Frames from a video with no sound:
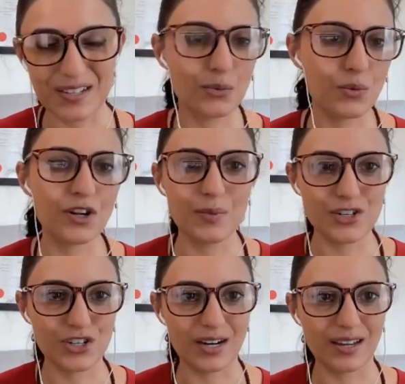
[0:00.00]
So we're going to be
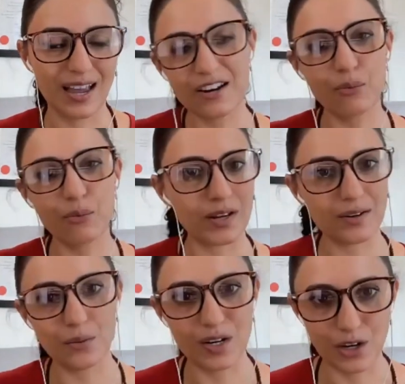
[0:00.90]
sharing kind of what
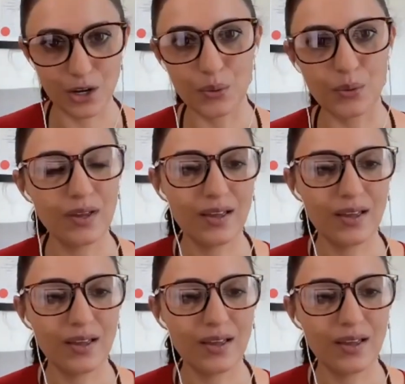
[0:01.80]
we know